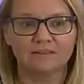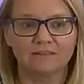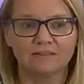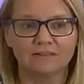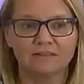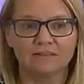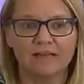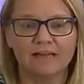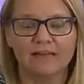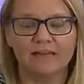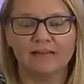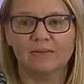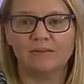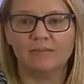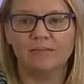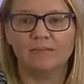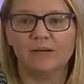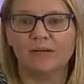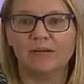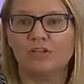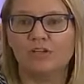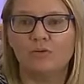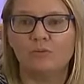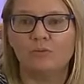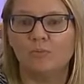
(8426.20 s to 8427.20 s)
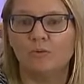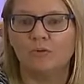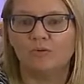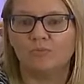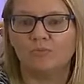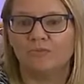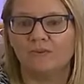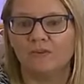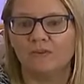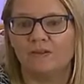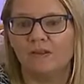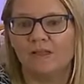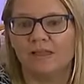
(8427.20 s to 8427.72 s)
Like, but you won't
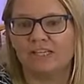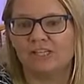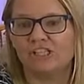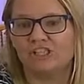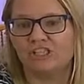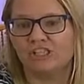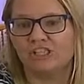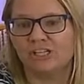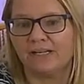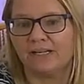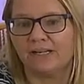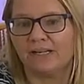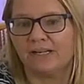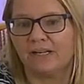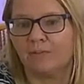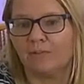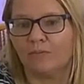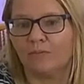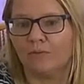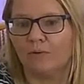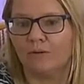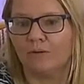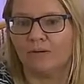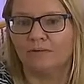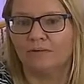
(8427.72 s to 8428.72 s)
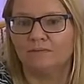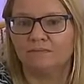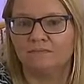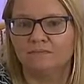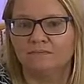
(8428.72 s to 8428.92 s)
feel like shit anymore.